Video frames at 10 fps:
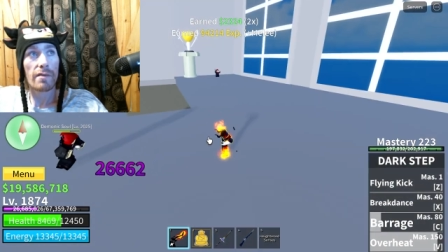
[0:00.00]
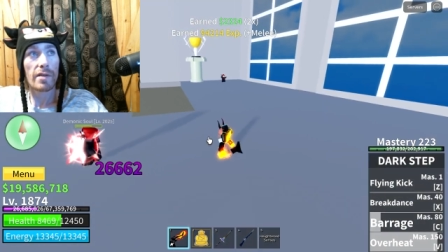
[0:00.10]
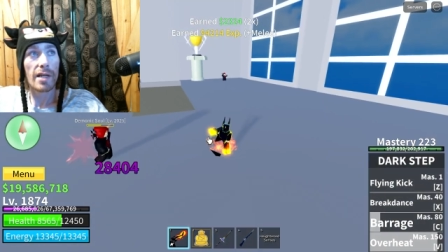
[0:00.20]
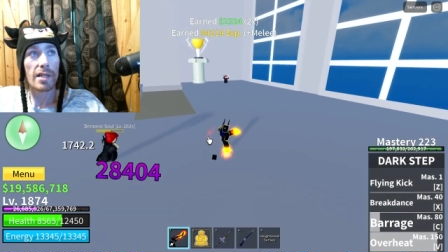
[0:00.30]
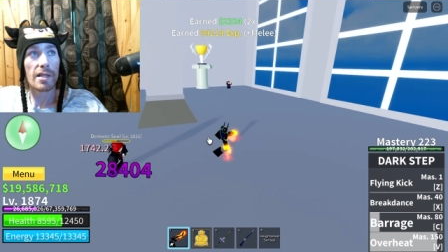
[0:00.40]
you
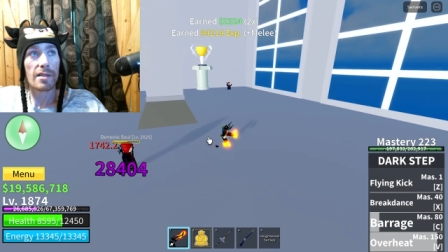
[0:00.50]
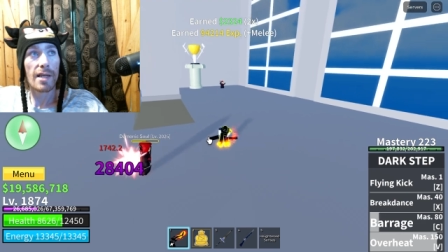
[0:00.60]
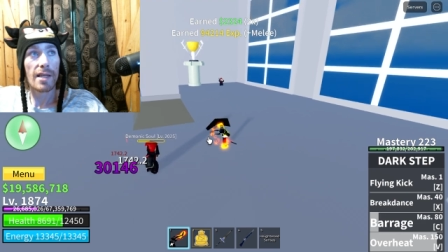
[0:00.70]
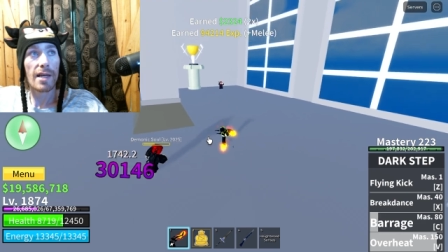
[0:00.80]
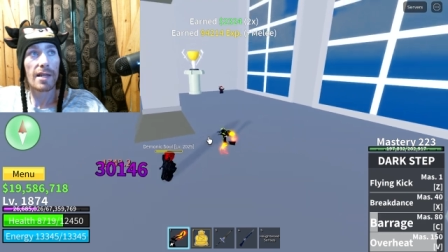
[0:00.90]
actually
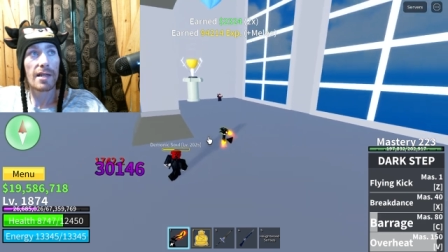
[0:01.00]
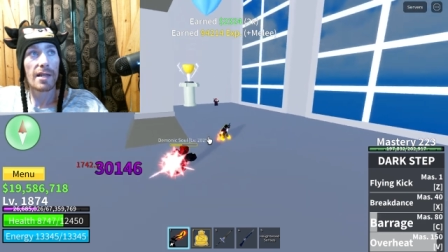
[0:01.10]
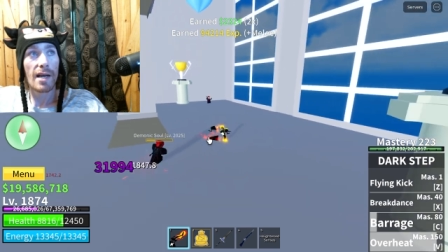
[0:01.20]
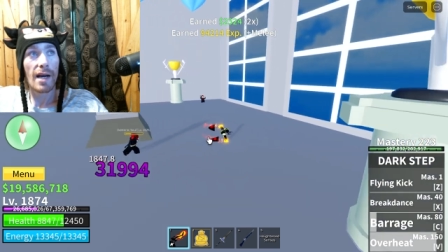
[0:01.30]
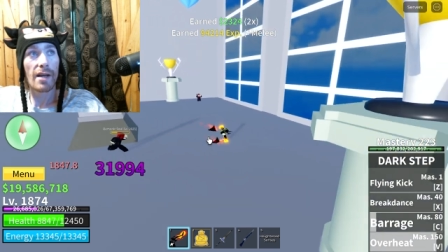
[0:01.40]
say that.
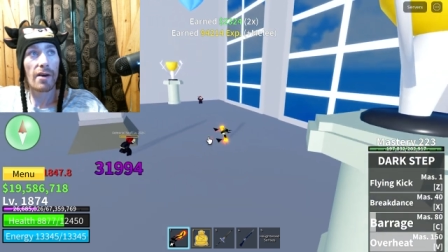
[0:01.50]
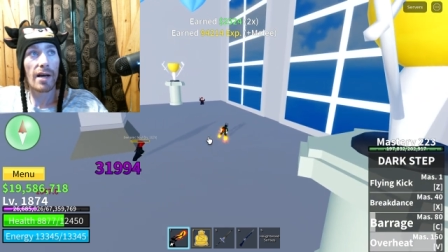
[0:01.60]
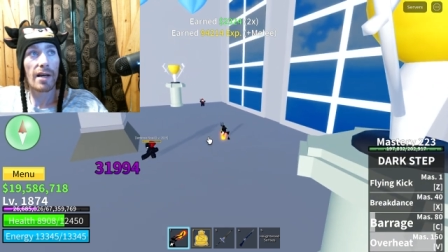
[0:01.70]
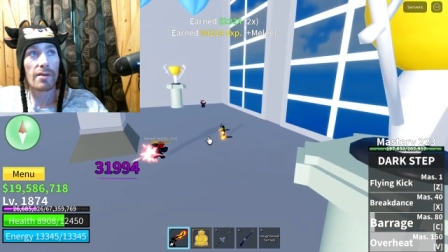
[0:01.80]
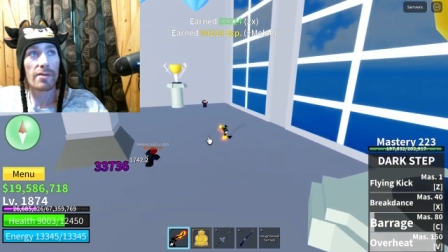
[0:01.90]
I know
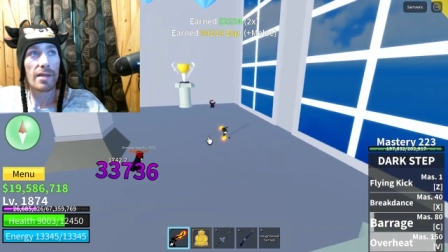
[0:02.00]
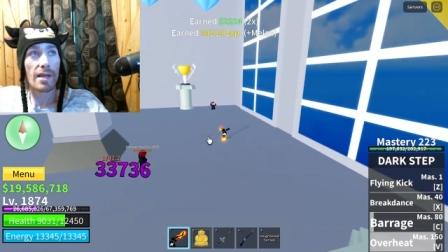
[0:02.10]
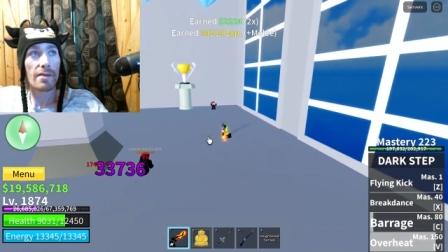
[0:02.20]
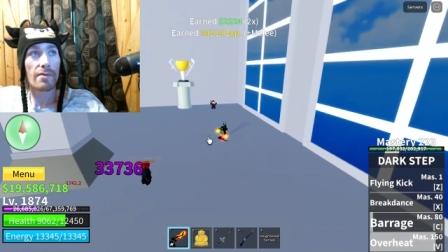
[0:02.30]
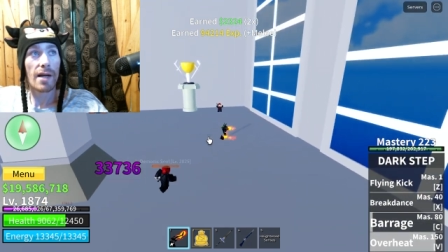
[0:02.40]
I don't
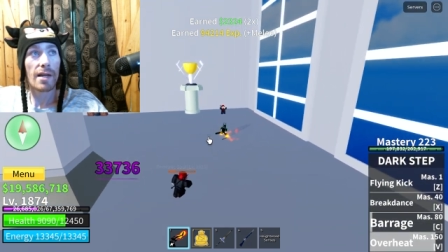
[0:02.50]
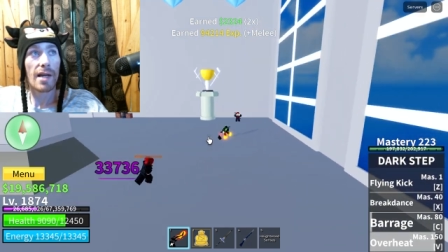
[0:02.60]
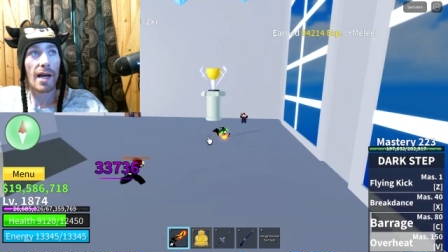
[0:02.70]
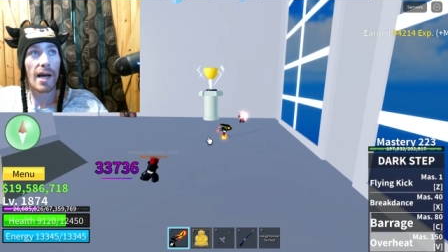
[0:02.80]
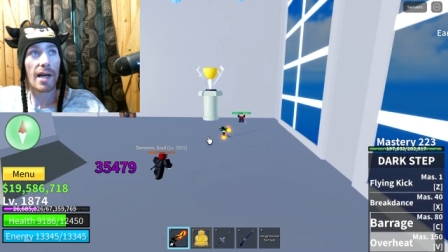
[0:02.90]
say it right.
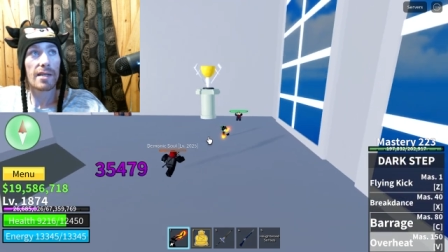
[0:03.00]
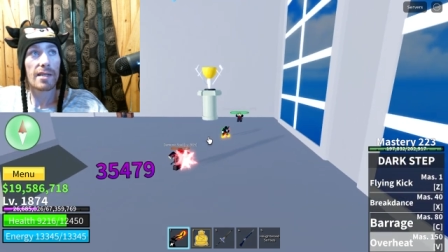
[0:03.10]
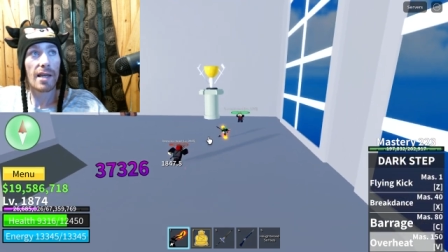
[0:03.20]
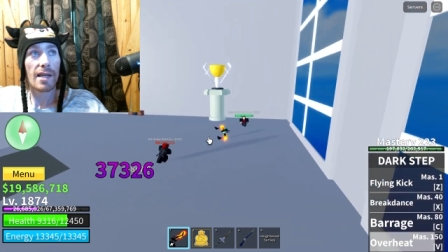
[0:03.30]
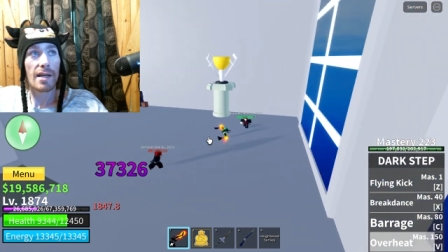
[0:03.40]
I, I
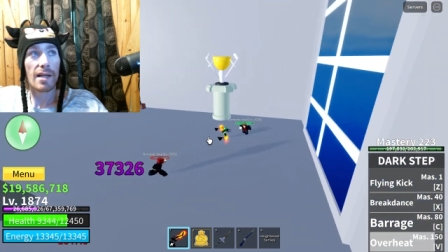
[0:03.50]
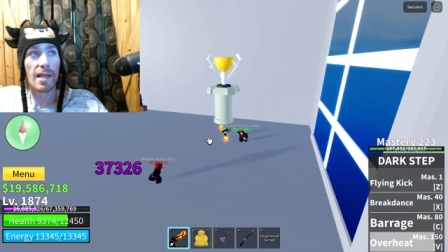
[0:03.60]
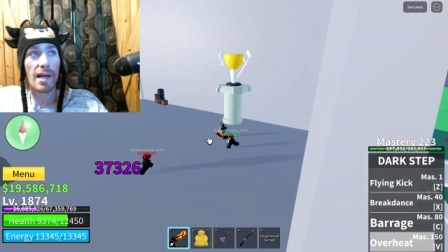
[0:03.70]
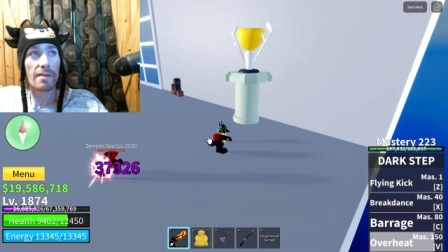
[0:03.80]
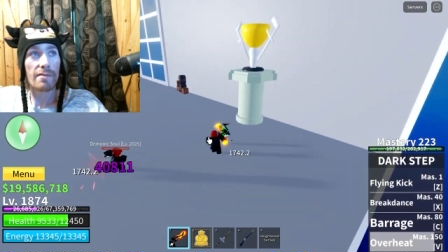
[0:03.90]
say a
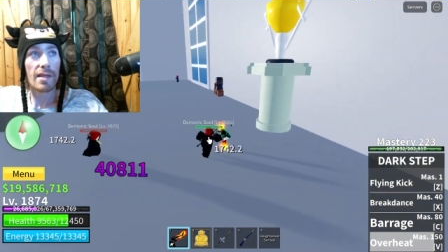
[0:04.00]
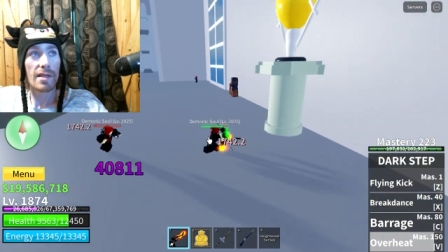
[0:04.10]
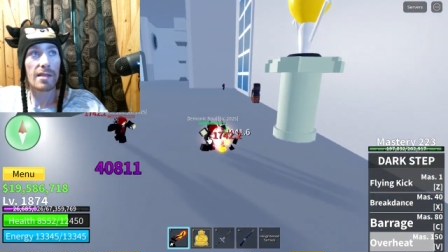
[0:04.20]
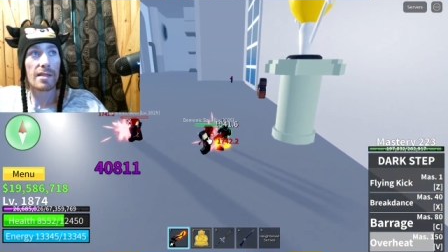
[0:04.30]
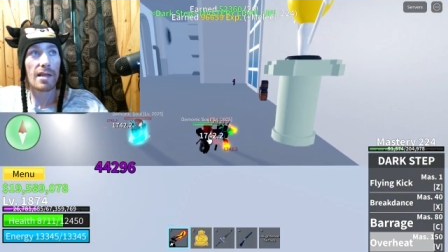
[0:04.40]
lot of
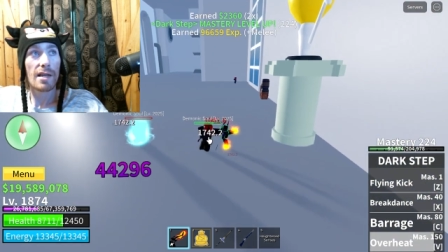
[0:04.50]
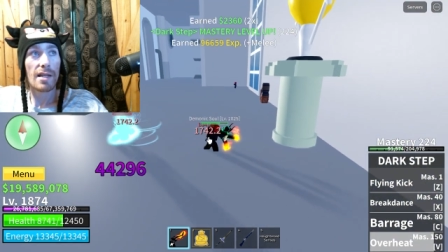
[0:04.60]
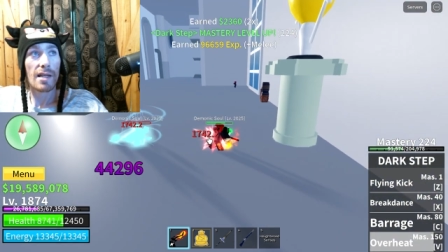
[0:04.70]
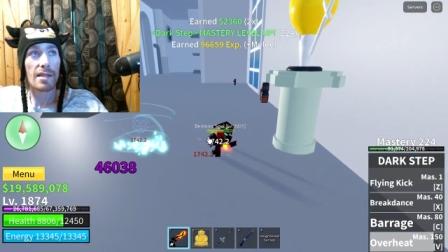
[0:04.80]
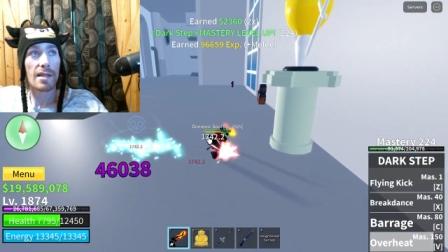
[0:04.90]
things
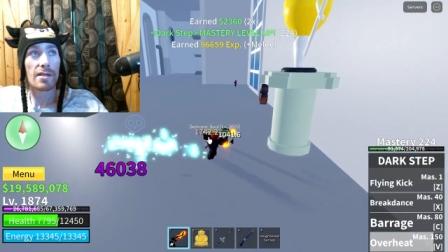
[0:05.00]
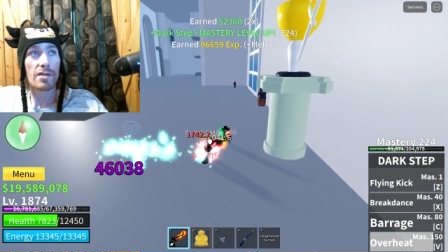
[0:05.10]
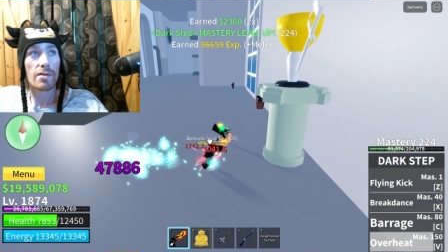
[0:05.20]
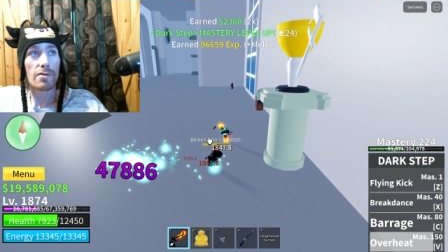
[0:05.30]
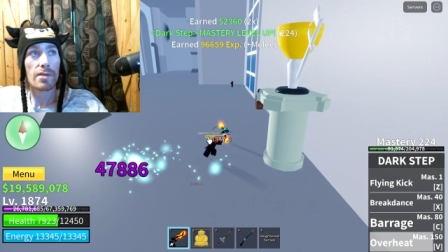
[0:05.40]
like they are
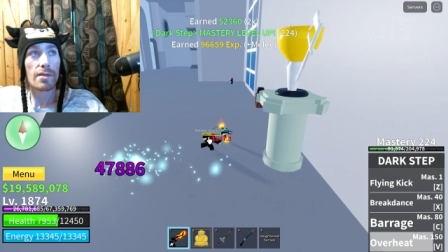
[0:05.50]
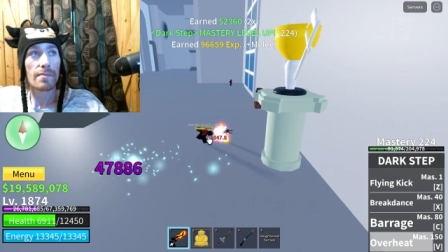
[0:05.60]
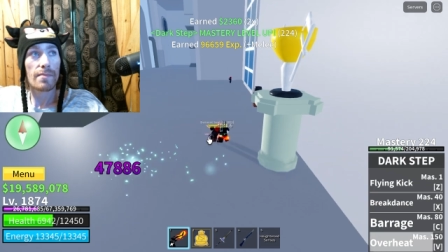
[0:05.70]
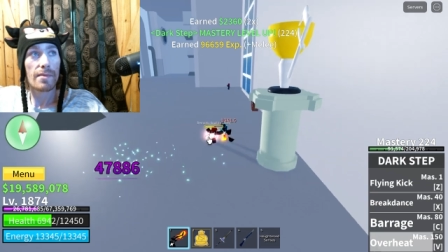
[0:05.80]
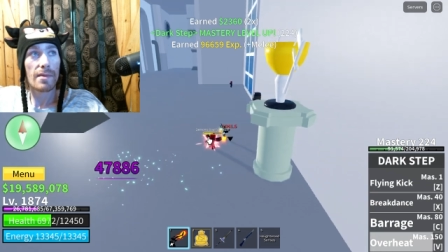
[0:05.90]
jokes.
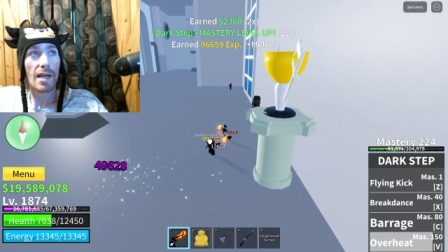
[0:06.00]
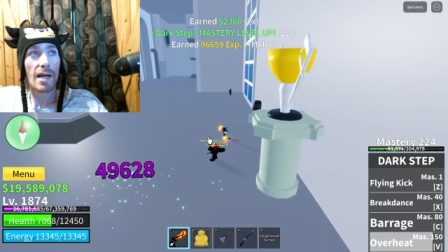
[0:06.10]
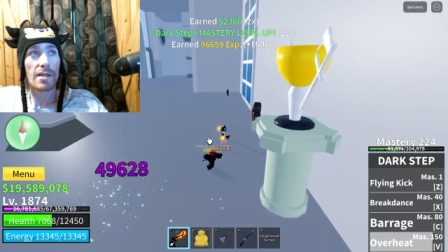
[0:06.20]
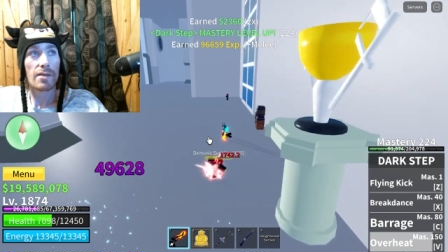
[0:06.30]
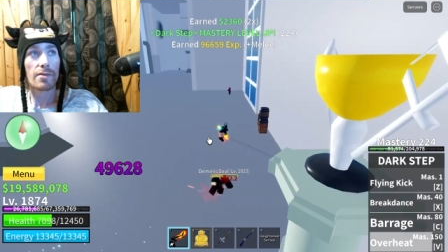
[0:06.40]

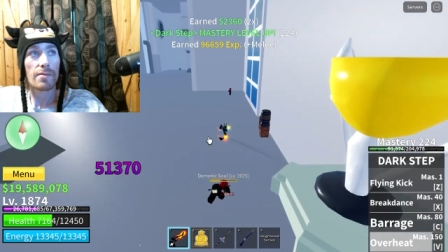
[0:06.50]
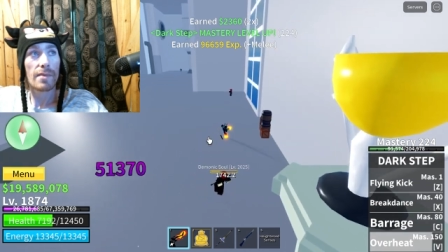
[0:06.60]
I do.